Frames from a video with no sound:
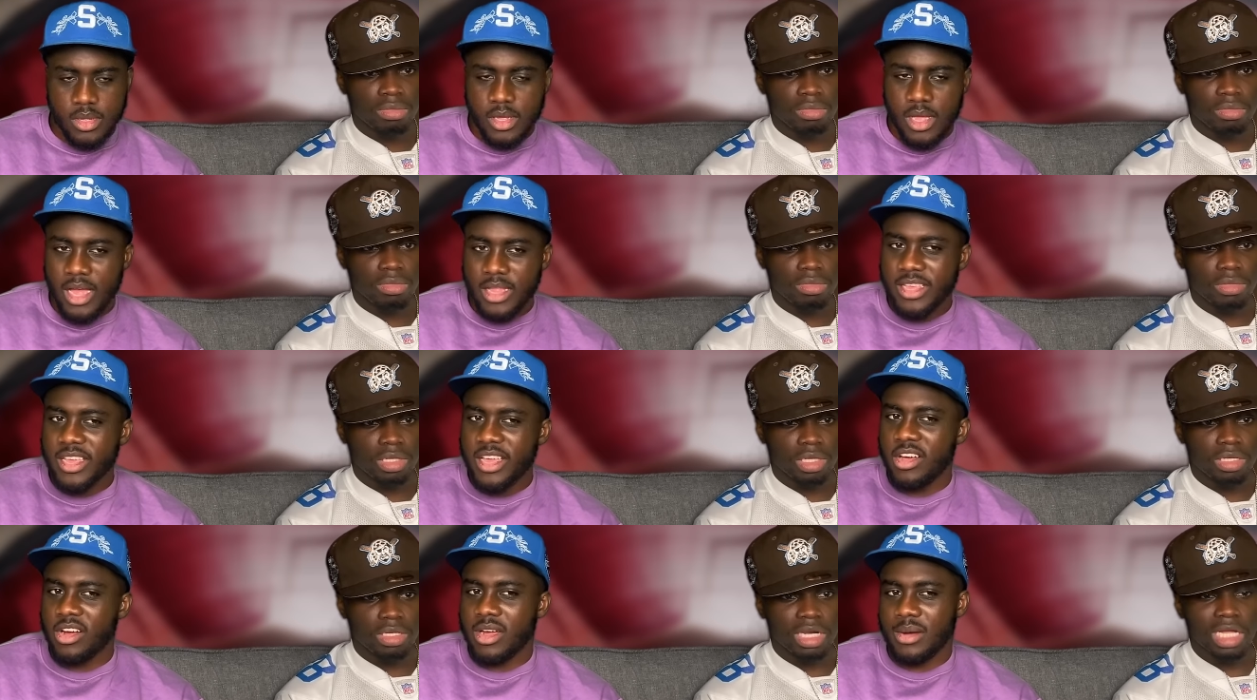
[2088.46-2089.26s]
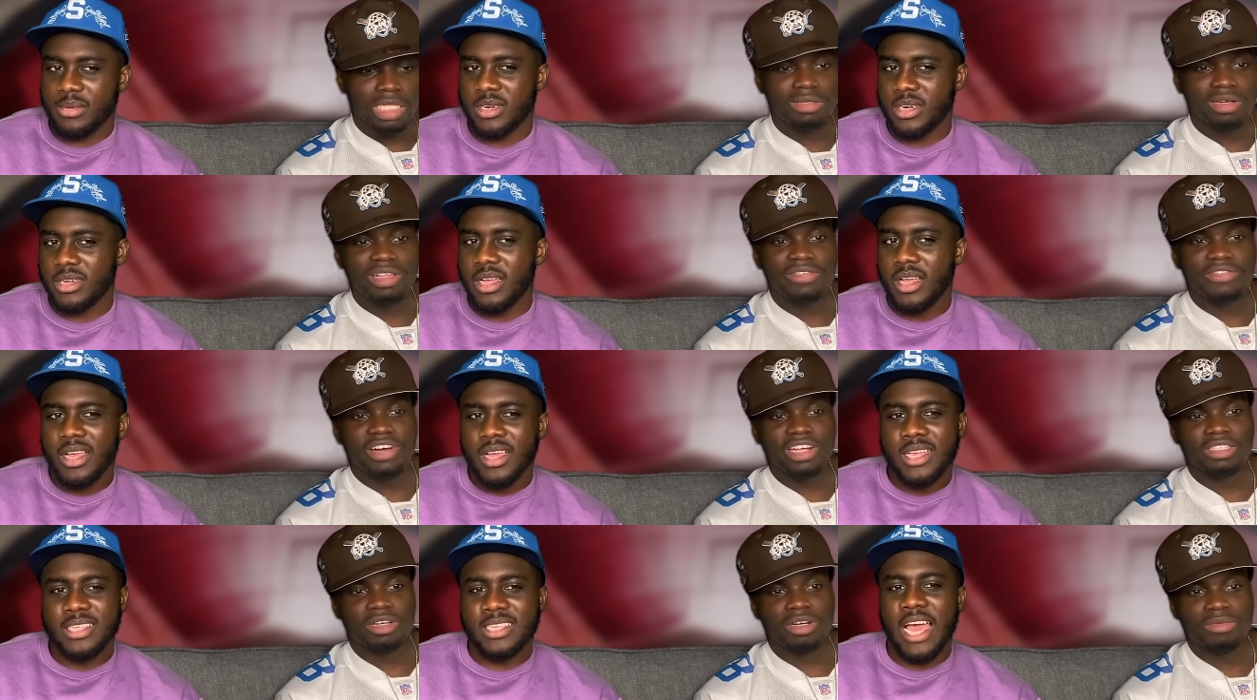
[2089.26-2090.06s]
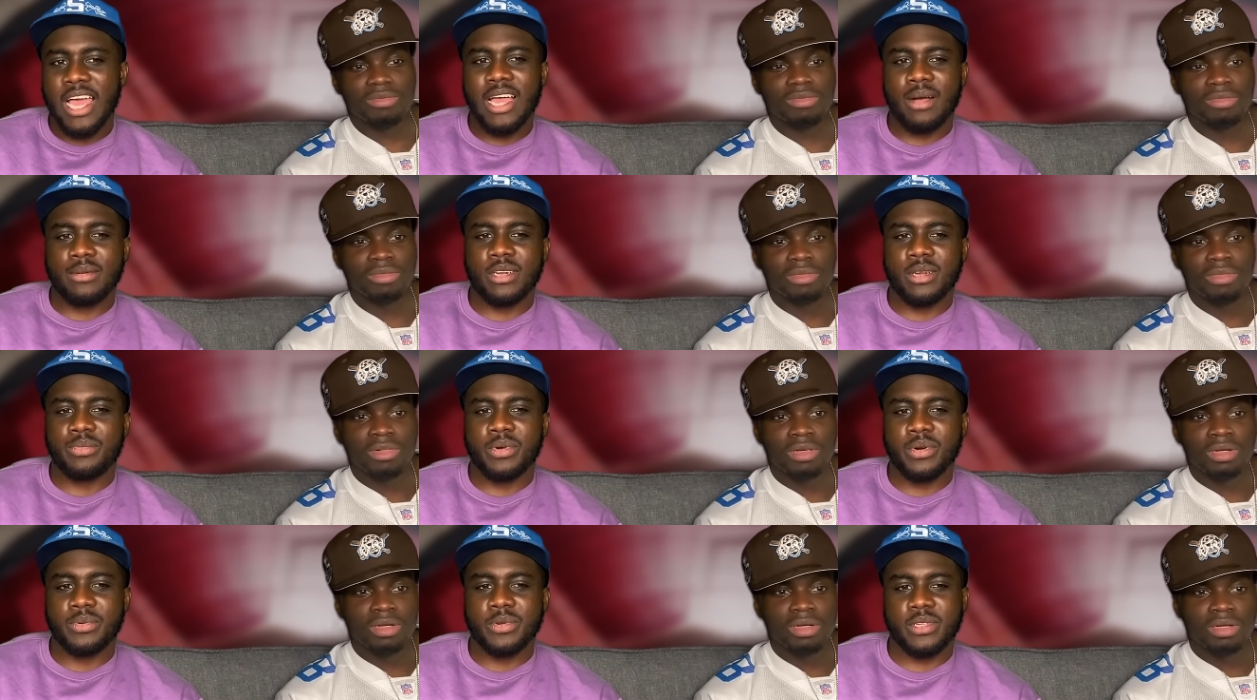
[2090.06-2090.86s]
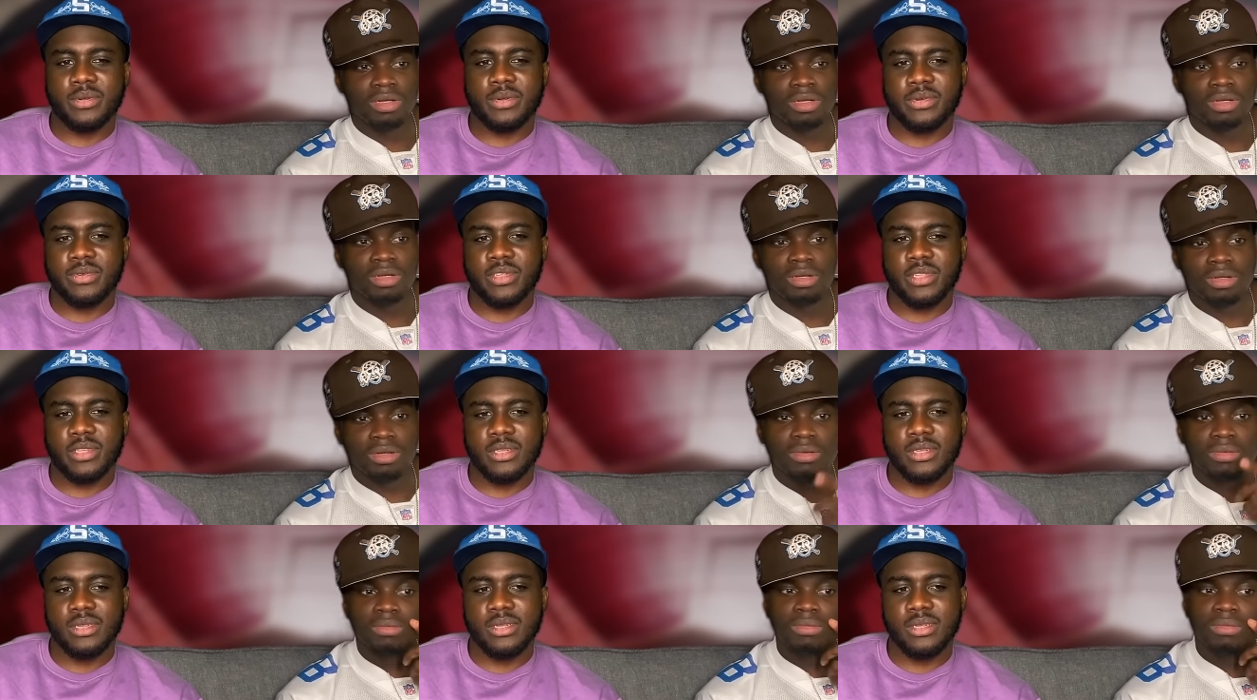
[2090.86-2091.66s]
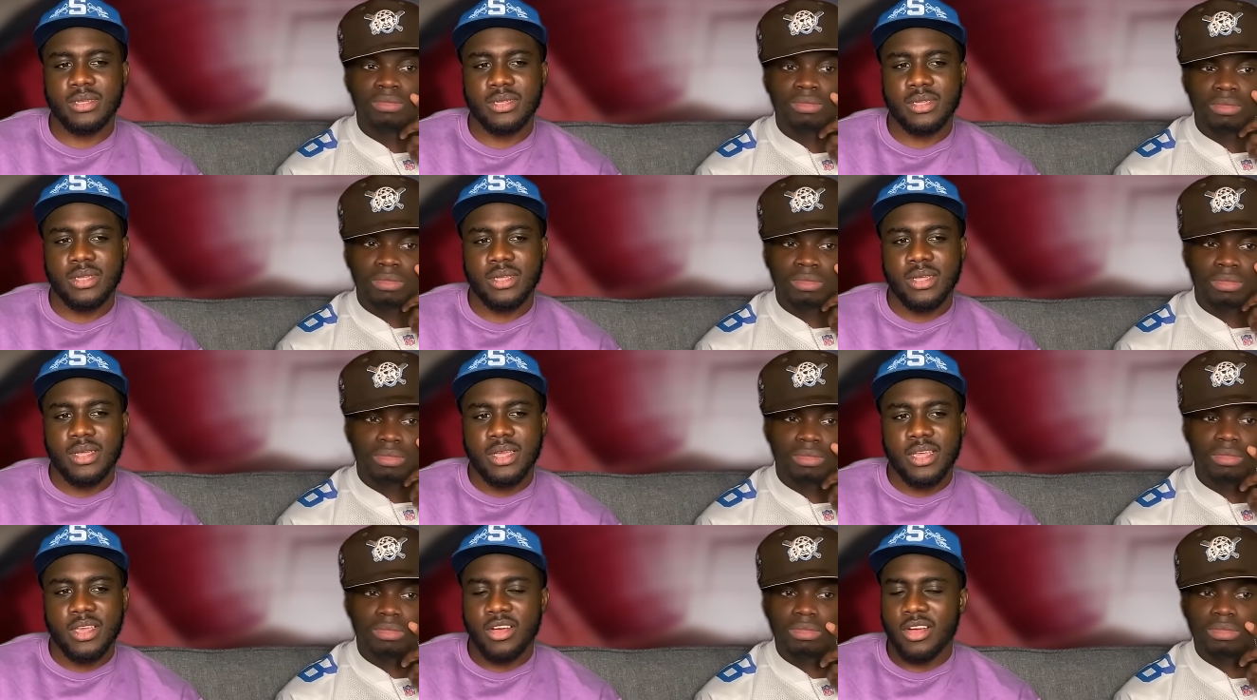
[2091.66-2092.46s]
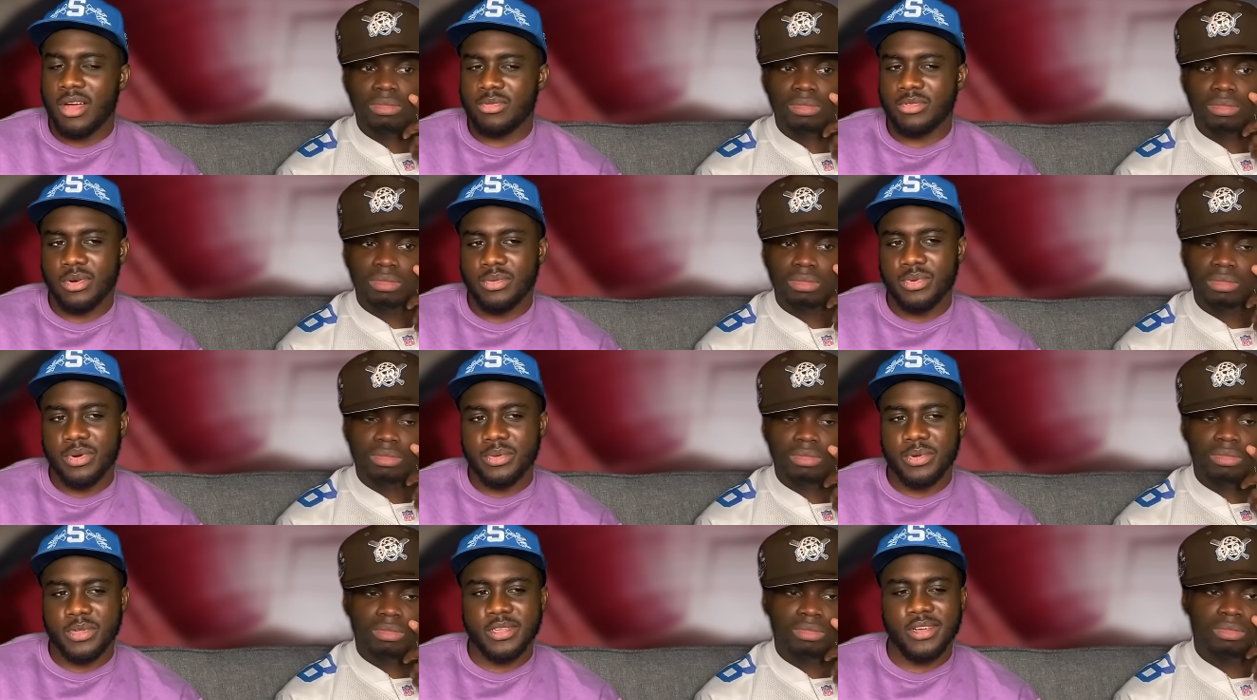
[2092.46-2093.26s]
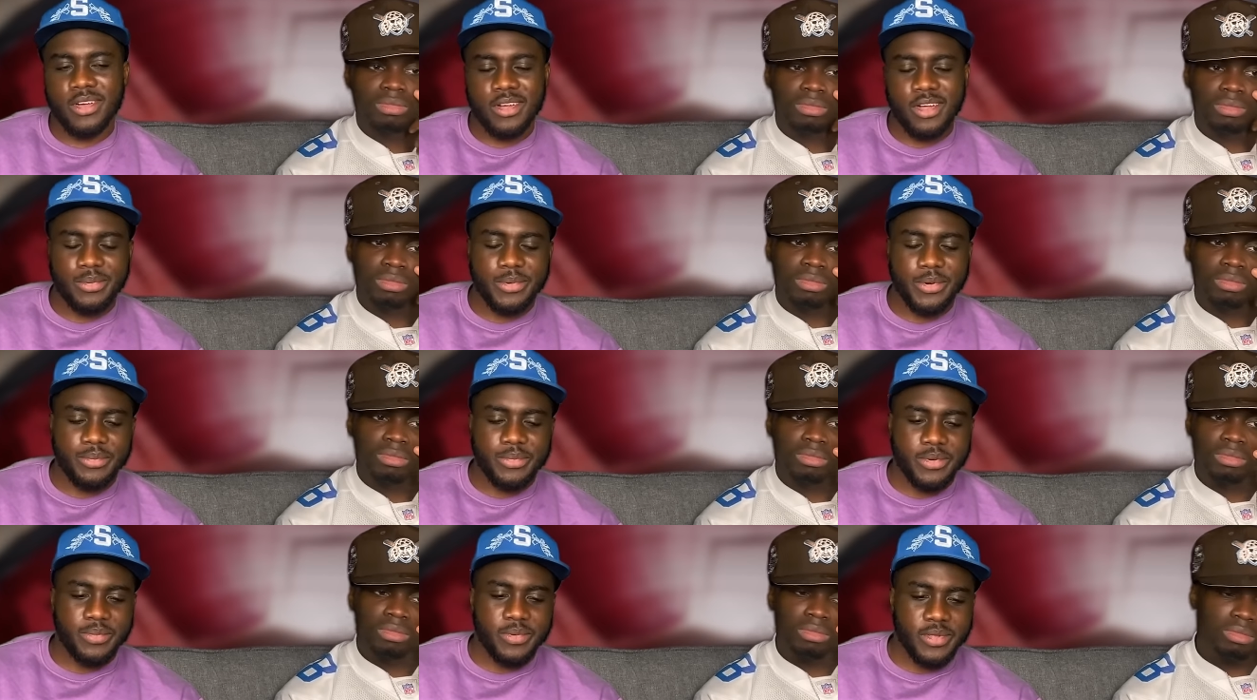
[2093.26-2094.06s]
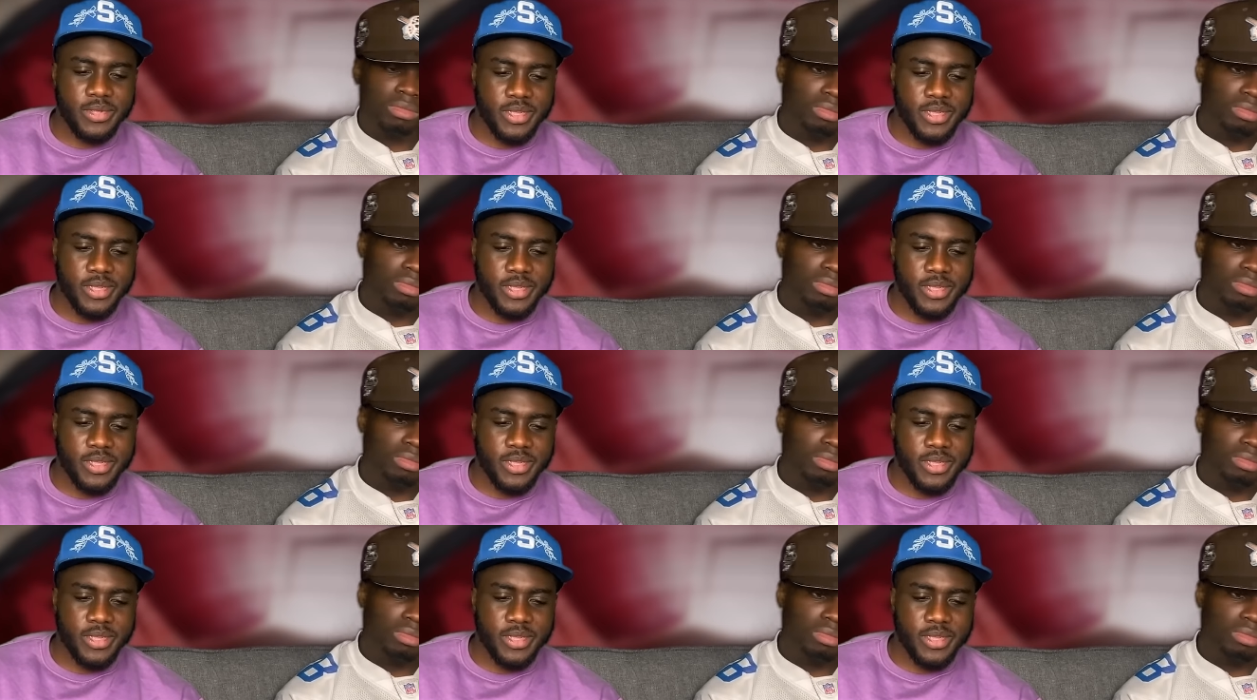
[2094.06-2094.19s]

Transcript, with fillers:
Speaker 1: I think he got That's captured. His friends he's getting captured on purpose, obviously. He got captured on purpose. He got captured on purpose.